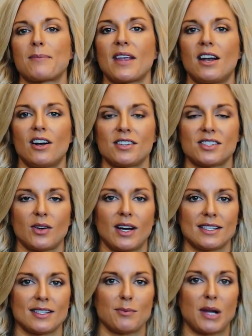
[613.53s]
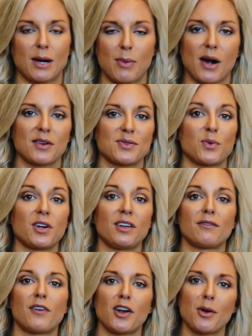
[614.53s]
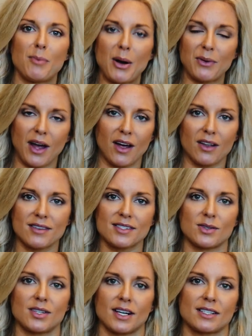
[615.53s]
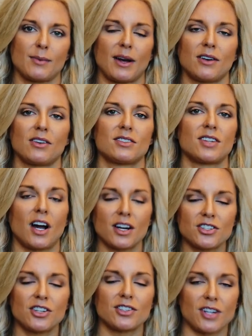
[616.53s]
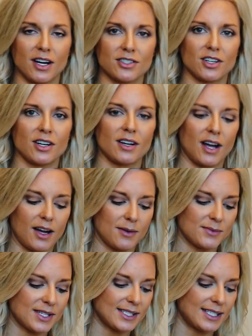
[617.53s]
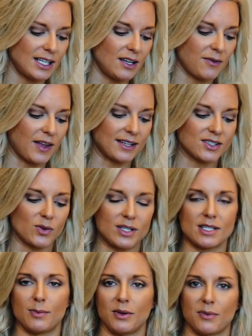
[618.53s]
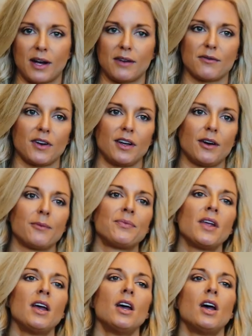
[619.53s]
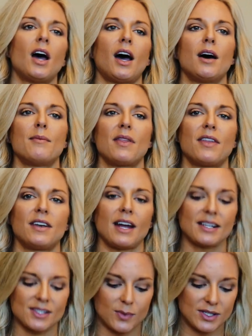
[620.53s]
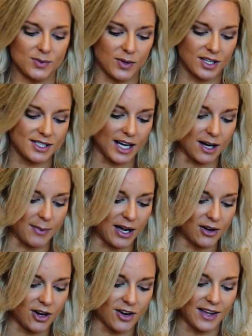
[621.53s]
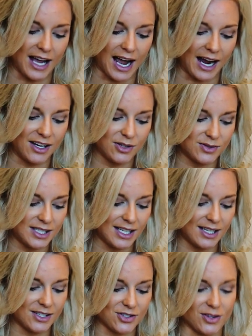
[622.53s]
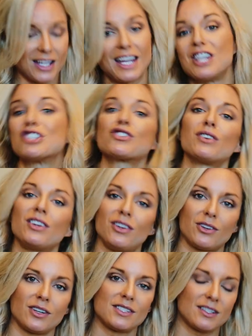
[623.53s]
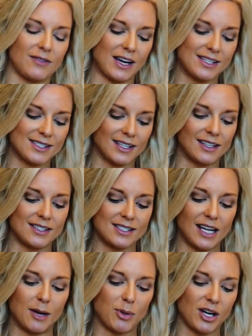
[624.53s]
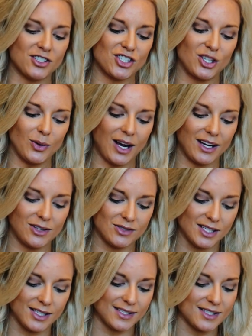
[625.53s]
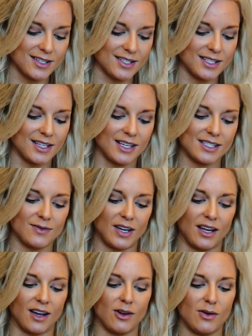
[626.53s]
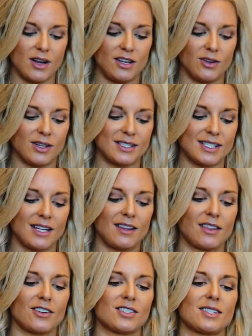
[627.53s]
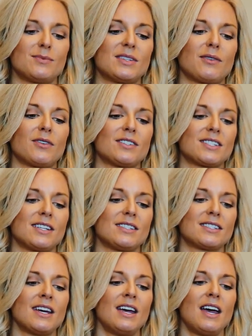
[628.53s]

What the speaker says: it also has a black box warning for your bone health. So talk to your doctor to see if that's going to be right for you. The next ones we're going to talk about are the IUDs, or the intrauterine devices. I brought 2 IUDs to today's video, and you can see that there's some differences